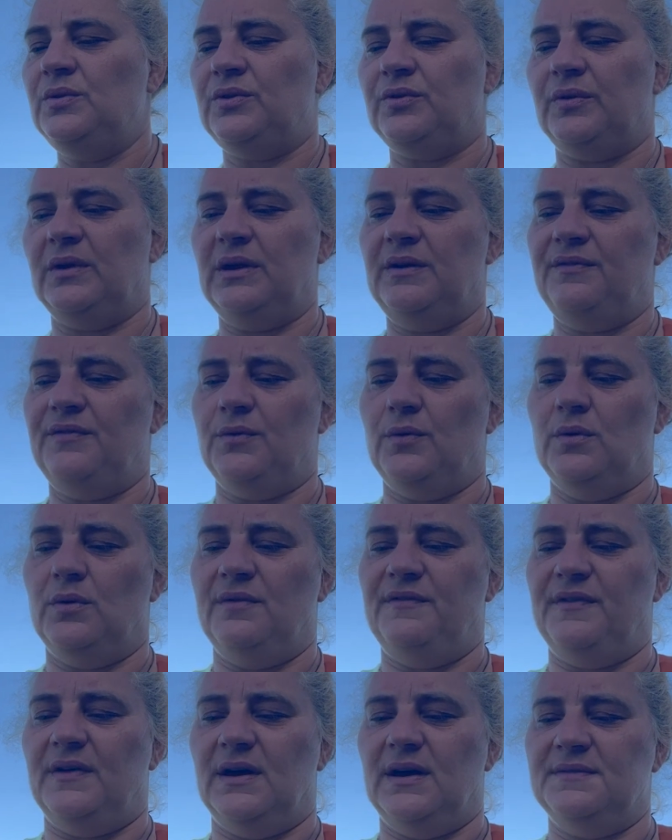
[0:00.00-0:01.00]
3, 4,
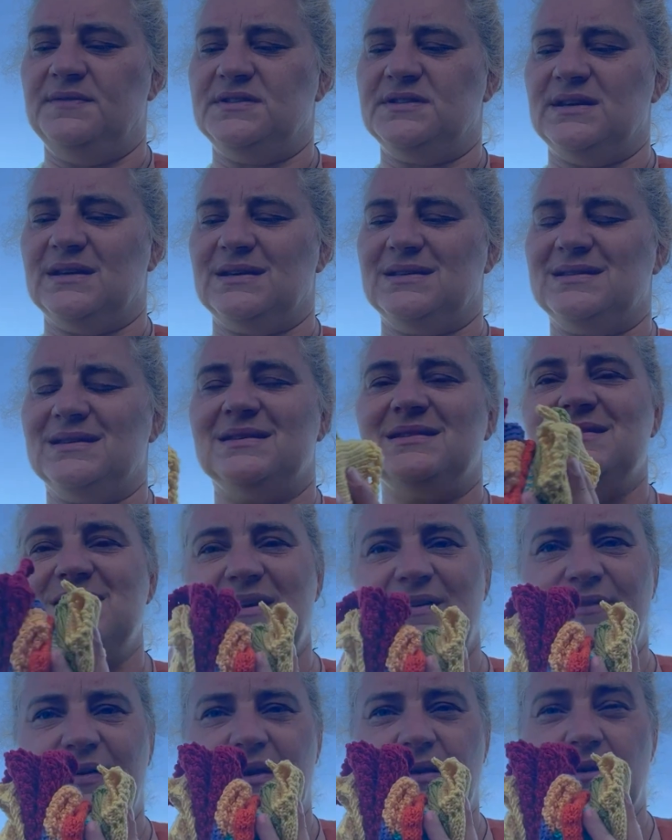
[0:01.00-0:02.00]
5, 6,
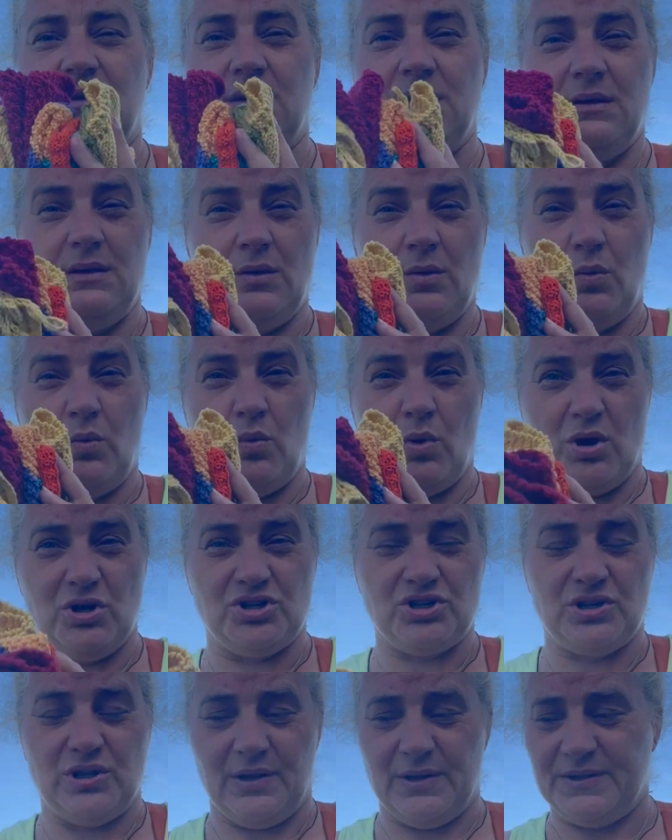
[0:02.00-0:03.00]
7
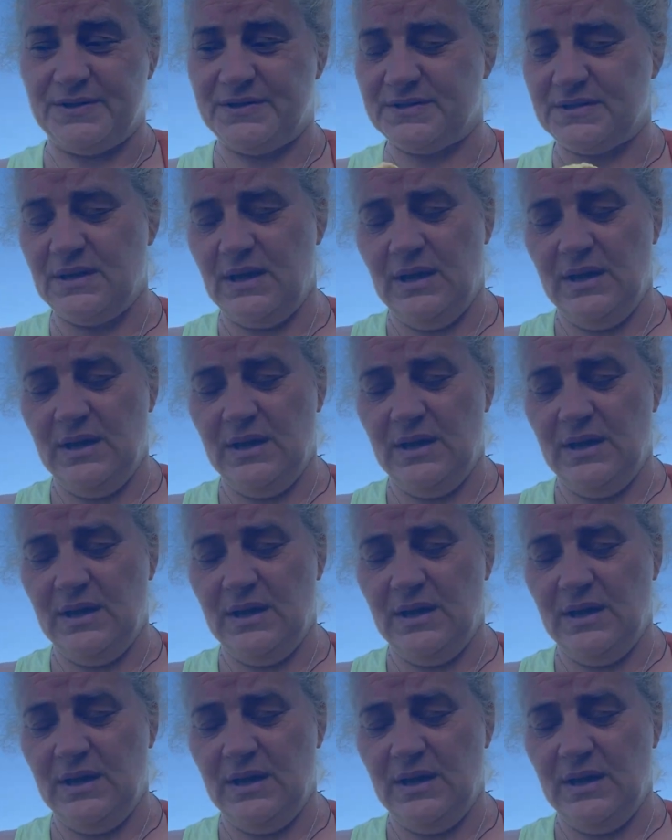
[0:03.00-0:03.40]
washcloths.